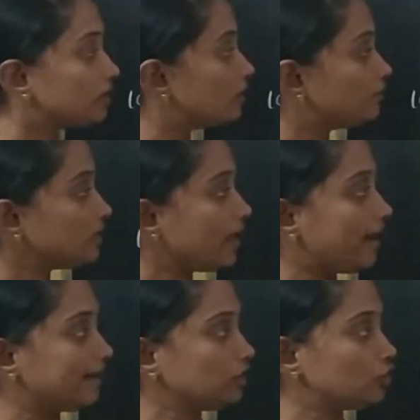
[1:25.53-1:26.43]
After
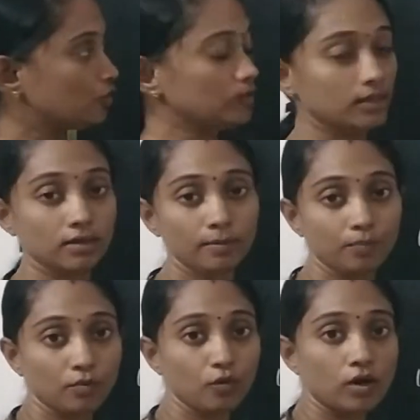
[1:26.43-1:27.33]
adding
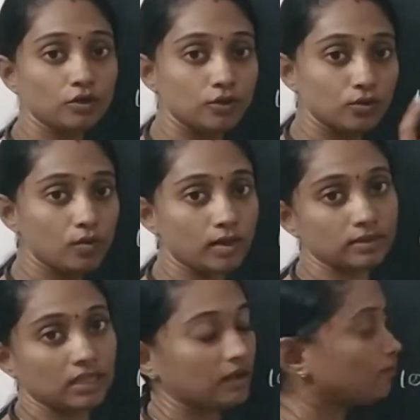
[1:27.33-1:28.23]
sugar, we want to do
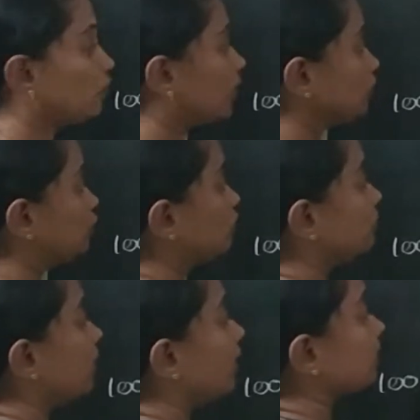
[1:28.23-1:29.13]
one thing. We want to
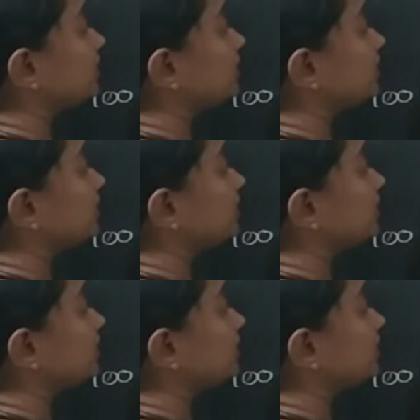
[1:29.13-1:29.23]
mark